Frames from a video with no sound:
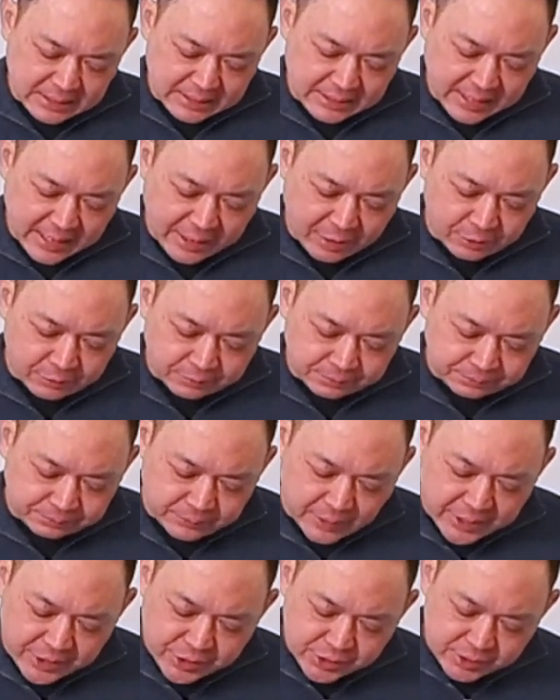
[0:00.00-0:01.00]
Now,
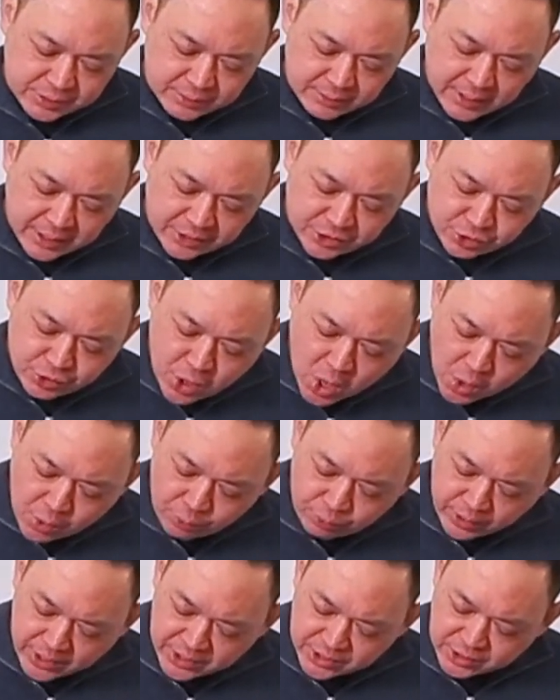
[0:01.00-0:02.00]
there's
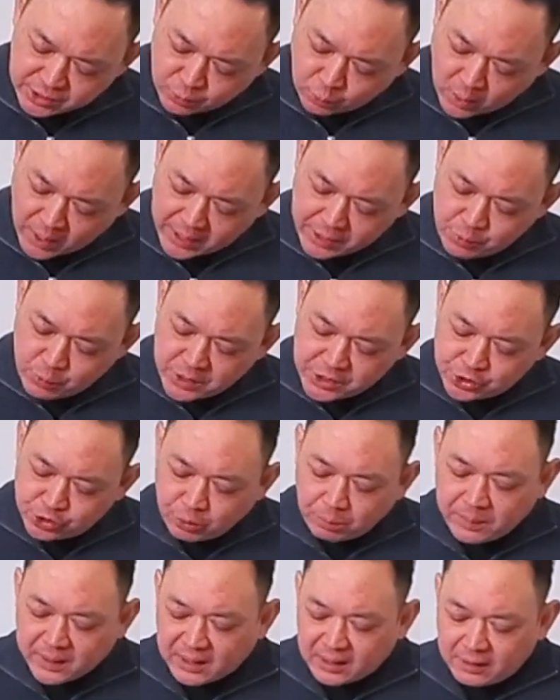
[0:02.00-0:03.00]
no reason why we
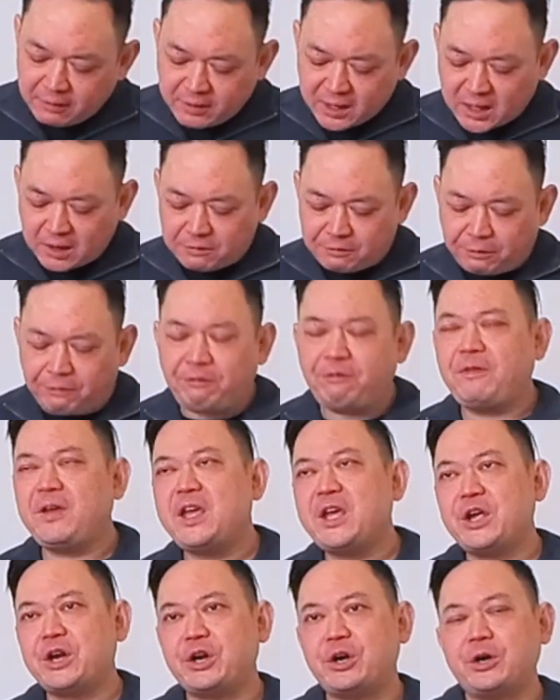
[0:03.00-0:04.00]
should be living in
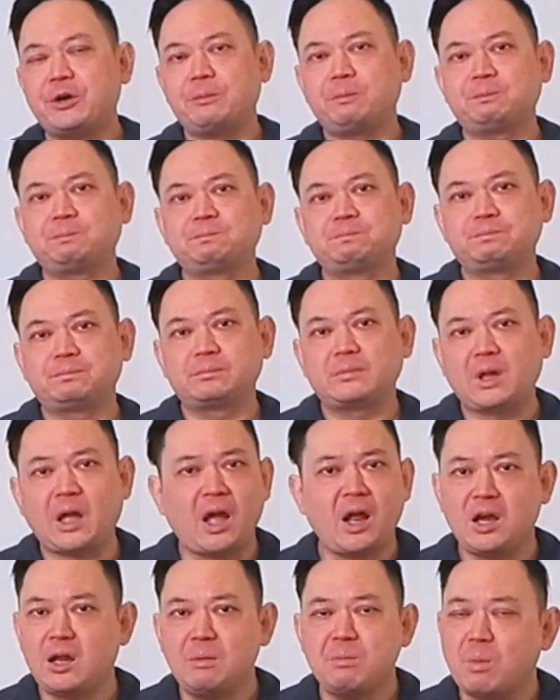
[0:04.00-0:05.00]
fear
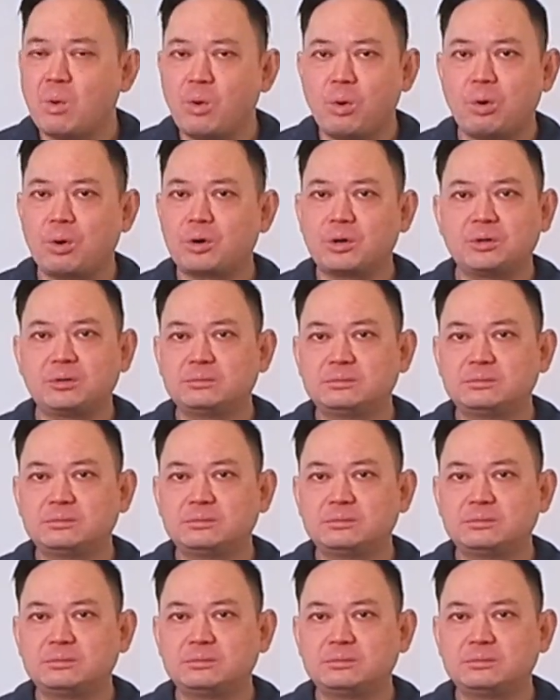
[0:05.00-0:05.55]
anymore.